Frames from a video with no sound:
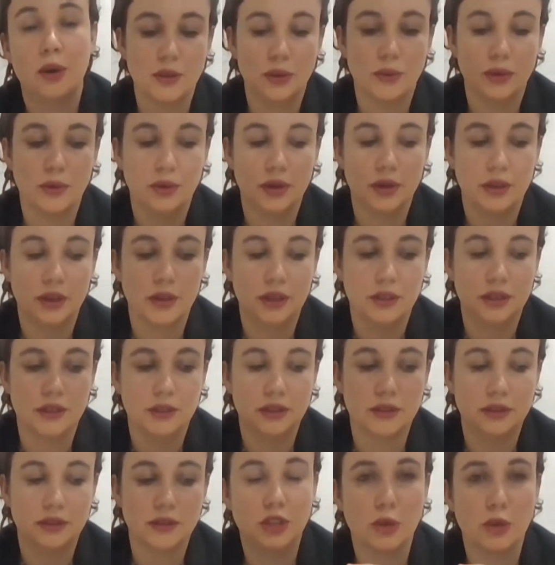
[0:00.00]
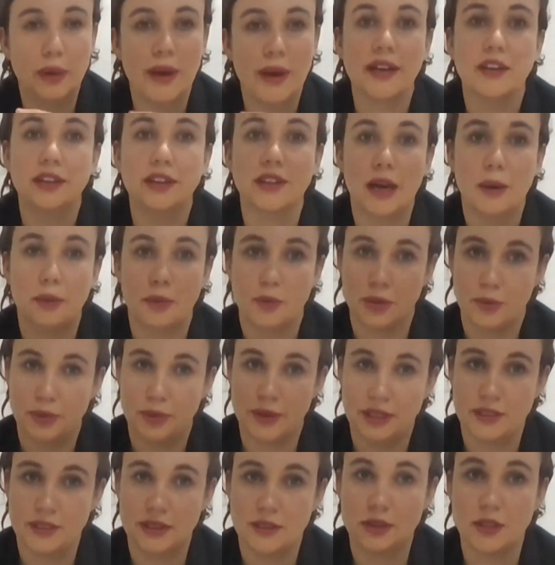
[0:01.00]
or
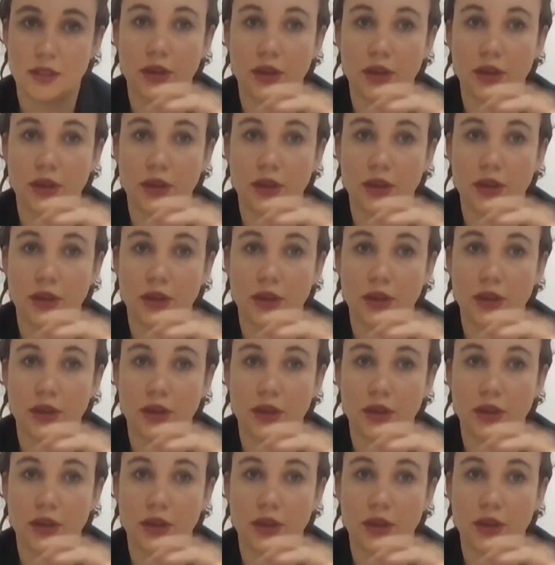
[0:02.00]
coagulopathies.